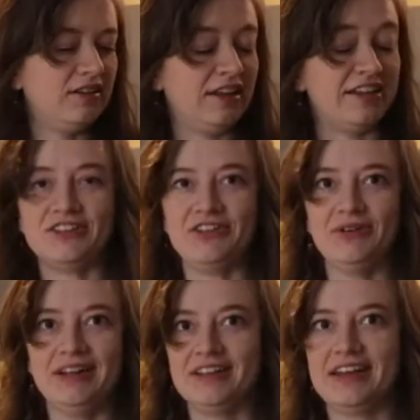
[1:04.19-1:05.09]
Let's do
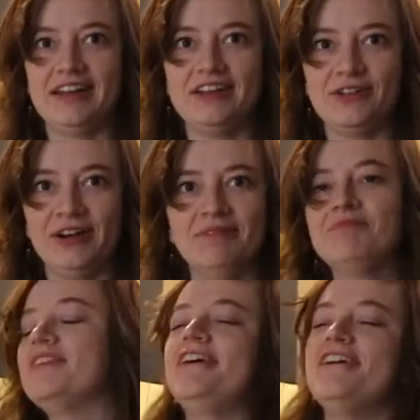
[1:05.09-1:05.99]
it. Let's get into it.
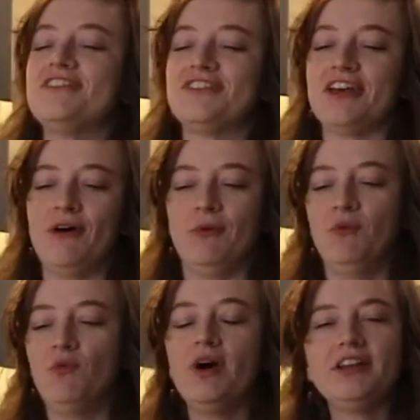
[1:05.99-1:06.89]
So,
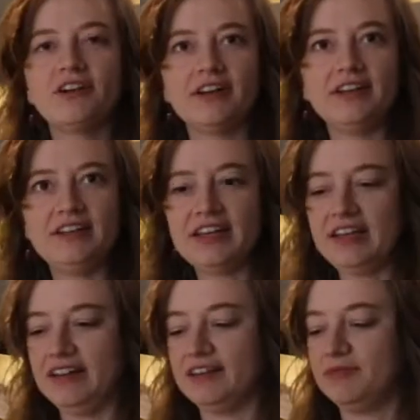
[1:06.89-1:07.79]
what you're going to
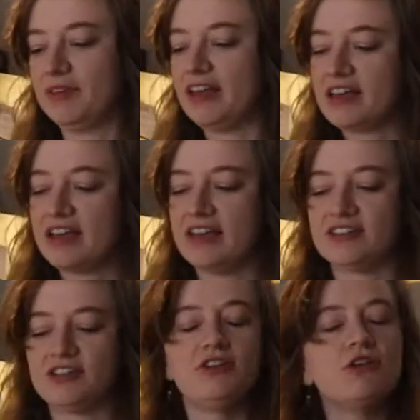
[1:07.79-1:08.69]
need
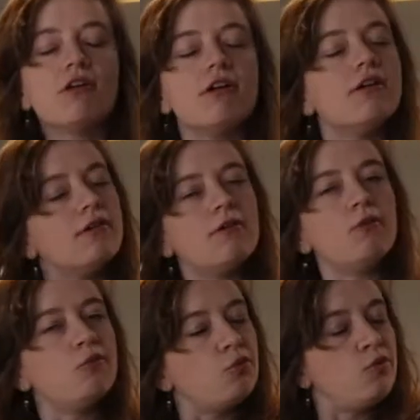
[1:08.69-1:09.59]
is, well,
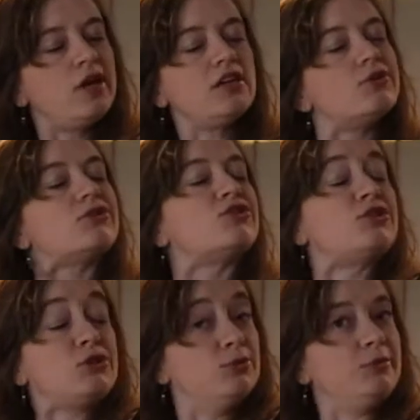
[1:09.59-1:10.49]
we use
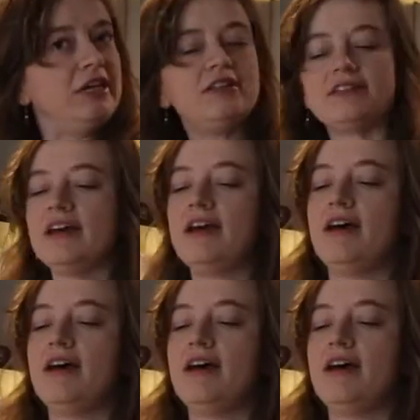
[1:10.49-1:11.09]
stew meat.